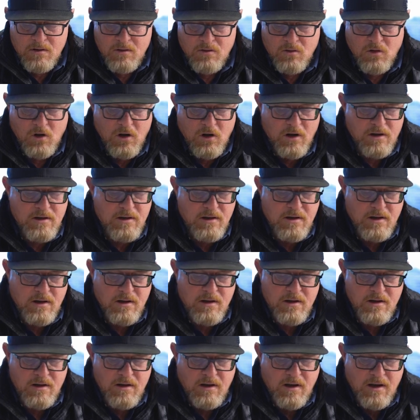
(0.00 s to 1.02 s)
Look,
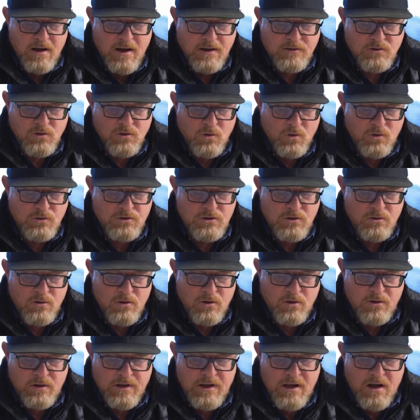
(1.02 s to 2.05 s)
I told you
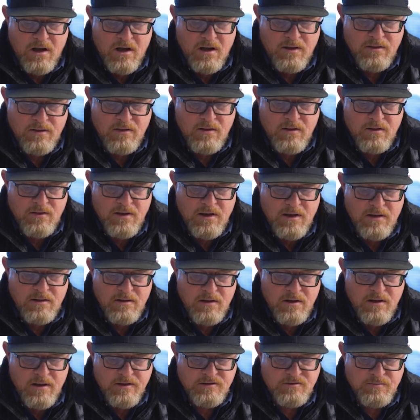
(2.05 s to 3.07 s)
early on
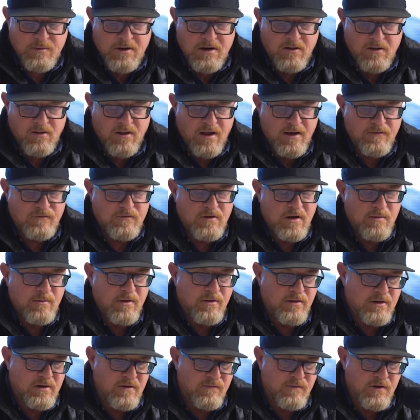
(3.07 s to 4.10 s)
that I spent a lifetime
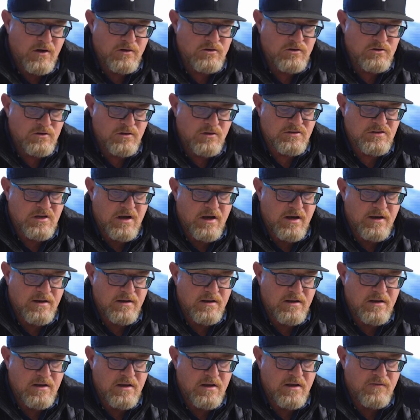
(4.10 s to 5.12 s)
on the conventional side.